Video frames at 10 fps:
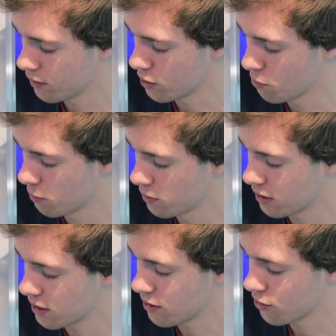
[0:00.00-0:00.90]
you
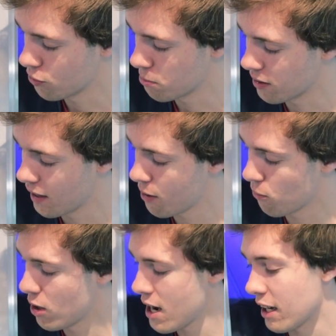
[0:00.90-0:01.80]
only need it to be that
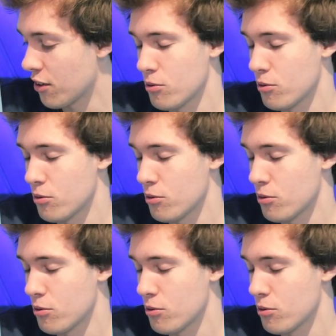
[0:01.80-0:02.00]
wide